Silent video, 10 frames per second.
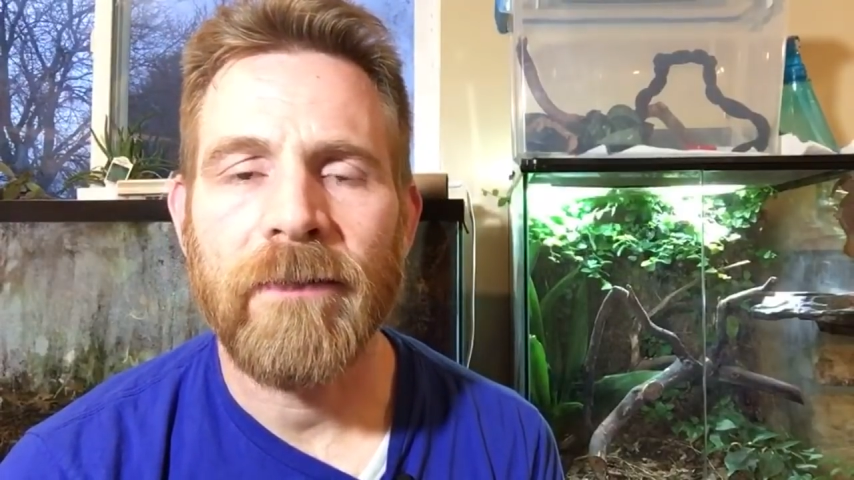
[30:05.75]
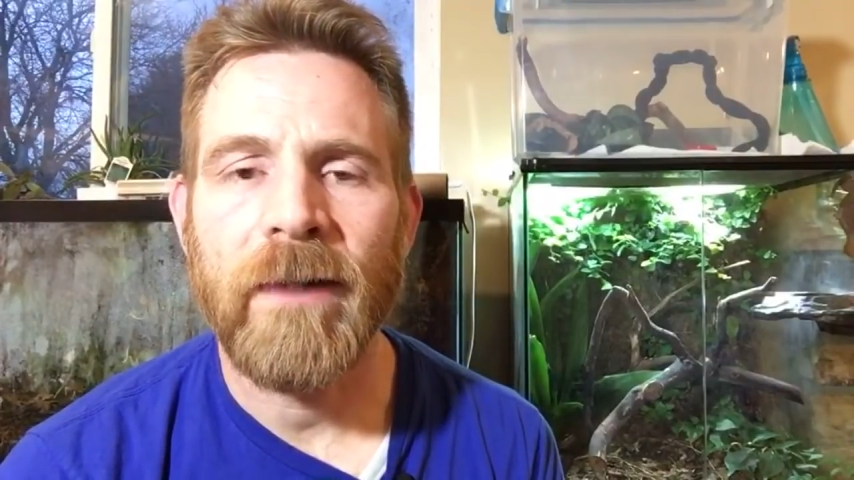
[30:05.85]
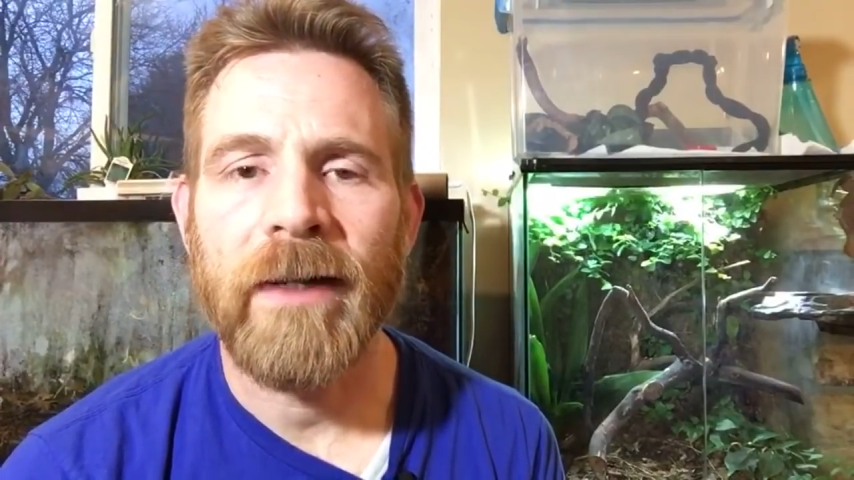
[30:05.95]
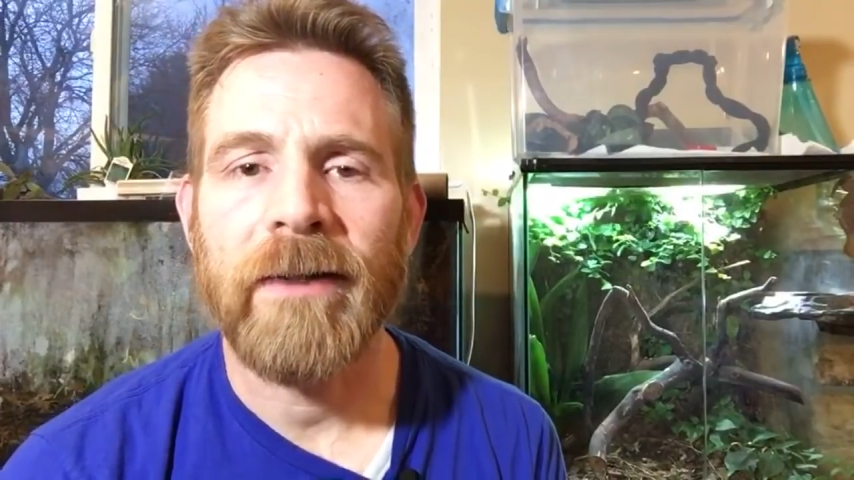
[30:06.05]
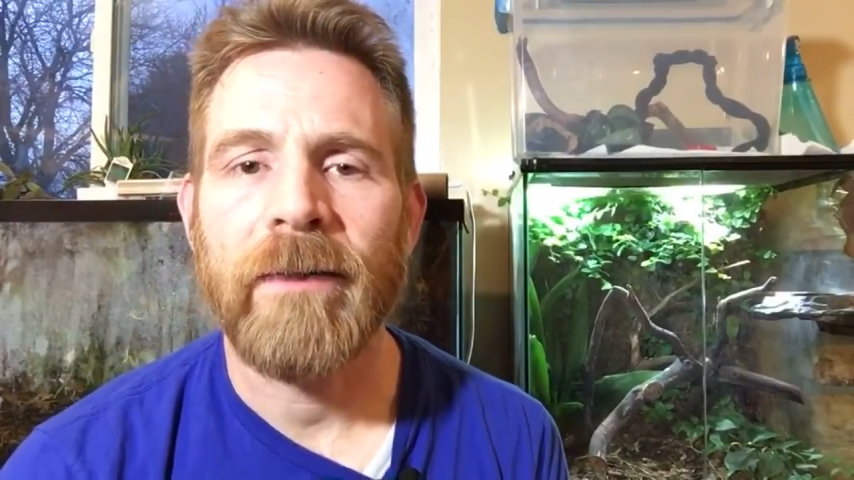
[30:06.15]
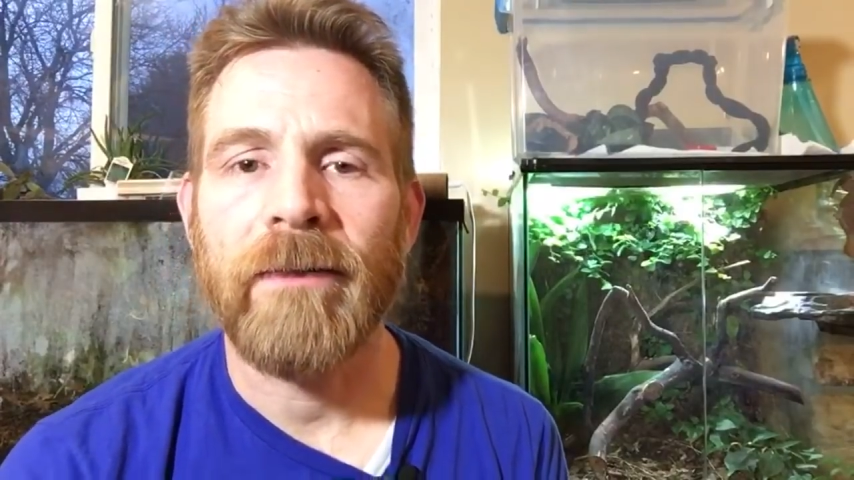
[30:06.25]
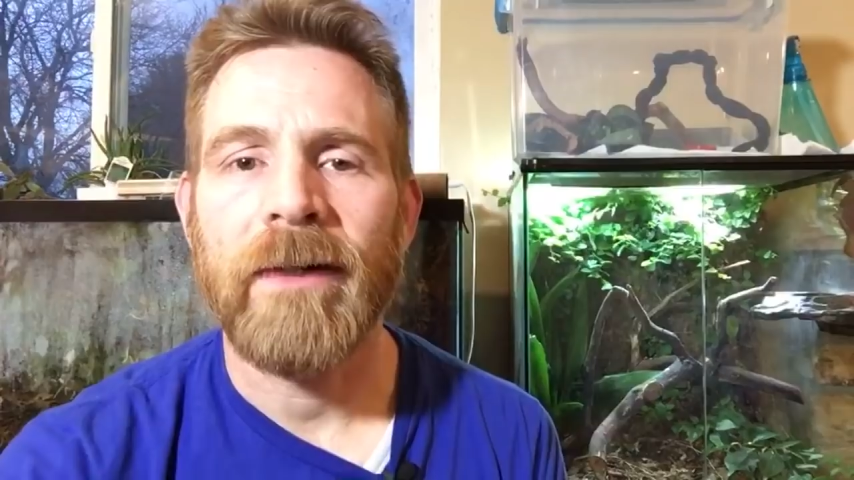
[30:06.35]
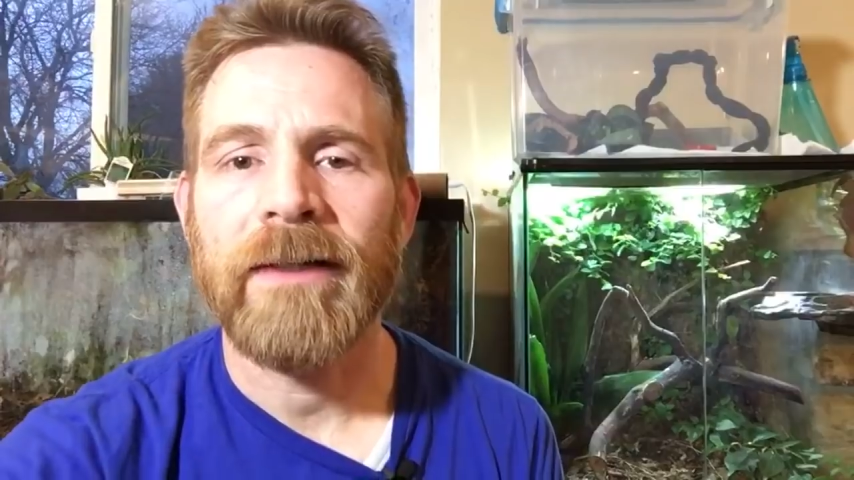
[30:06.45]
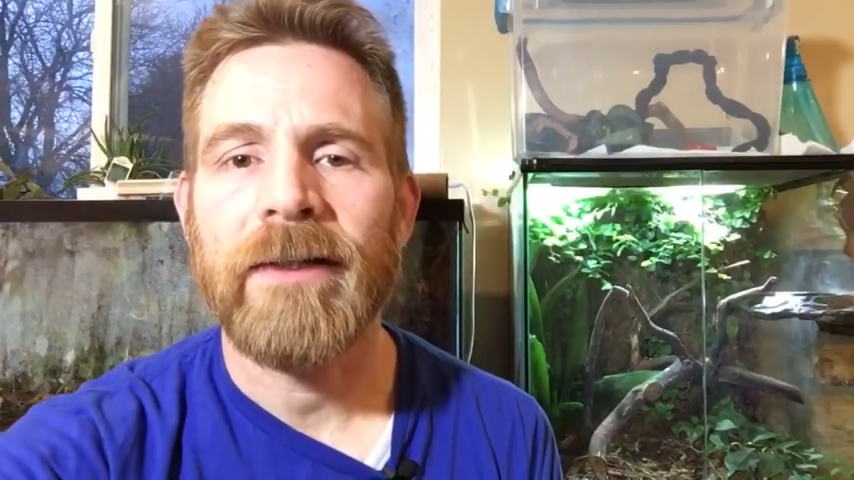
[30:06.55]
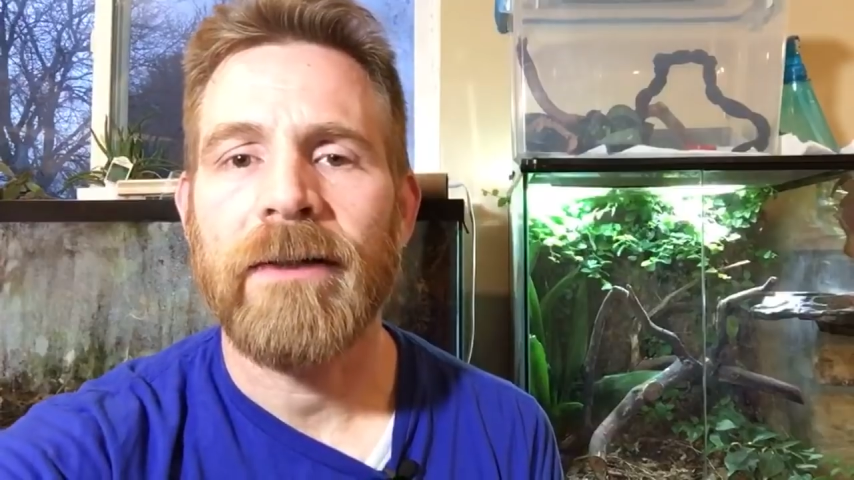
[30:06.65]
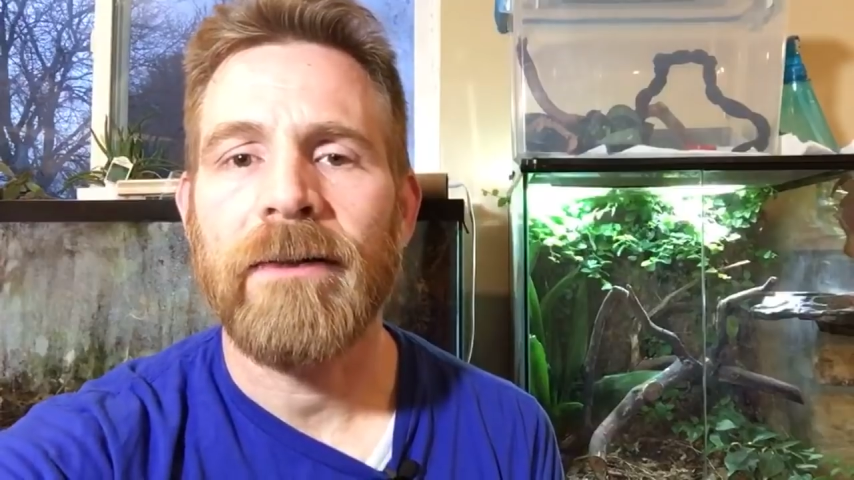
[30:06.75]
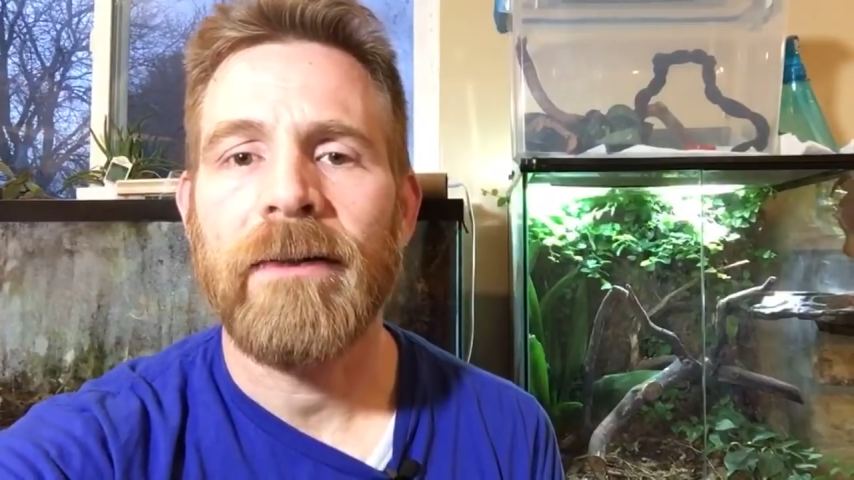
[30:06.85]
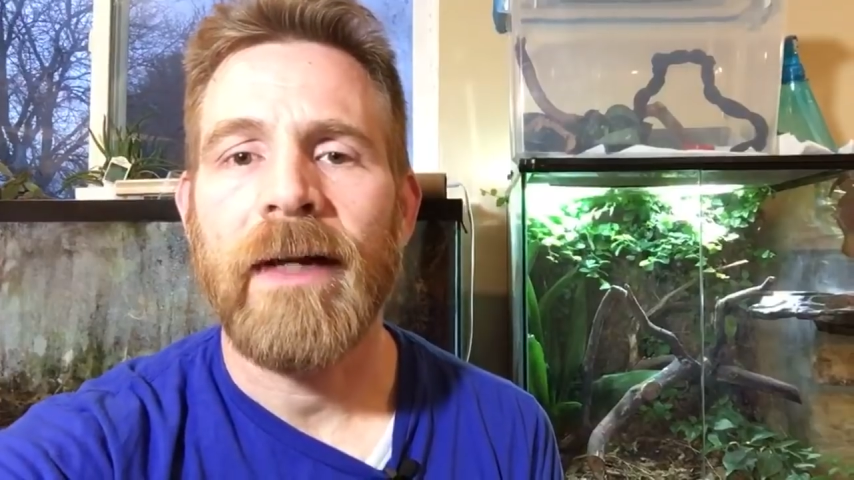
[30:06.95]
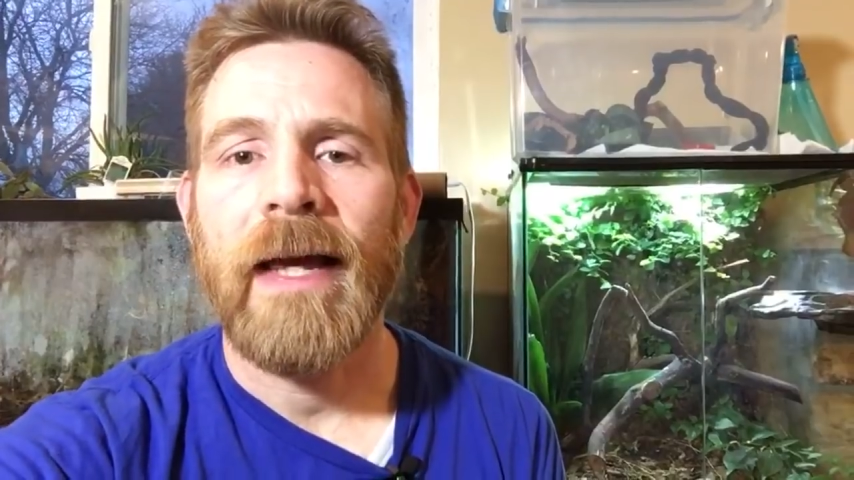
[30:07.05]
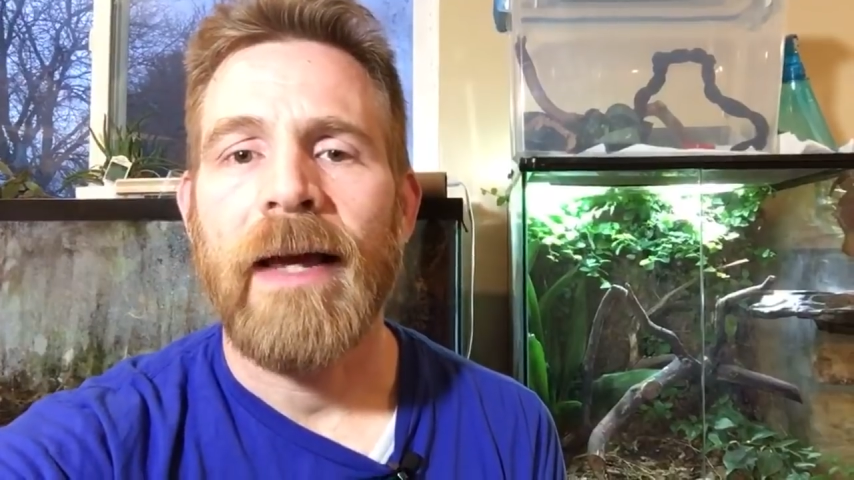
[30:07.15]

a while that we rescued